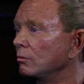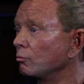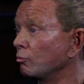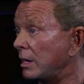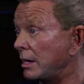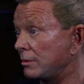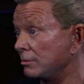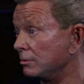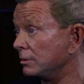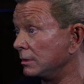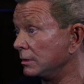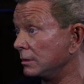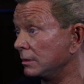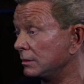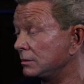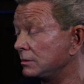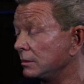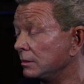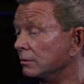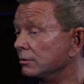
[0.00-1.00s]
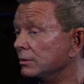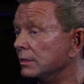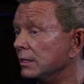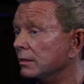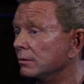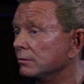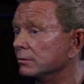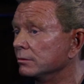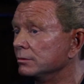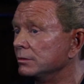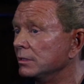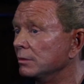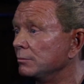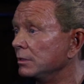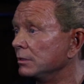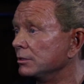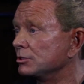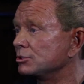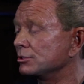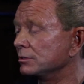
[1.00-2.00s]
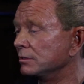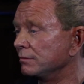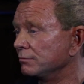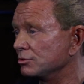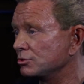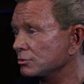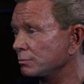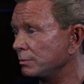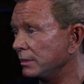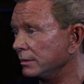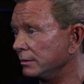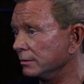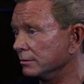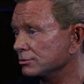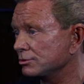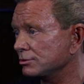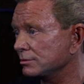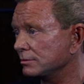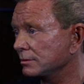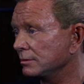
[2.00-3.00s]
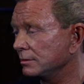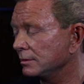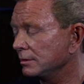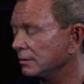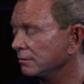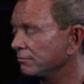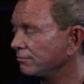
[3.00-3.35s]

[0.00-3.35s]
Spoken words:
rather than a tear down or demolition of the spires.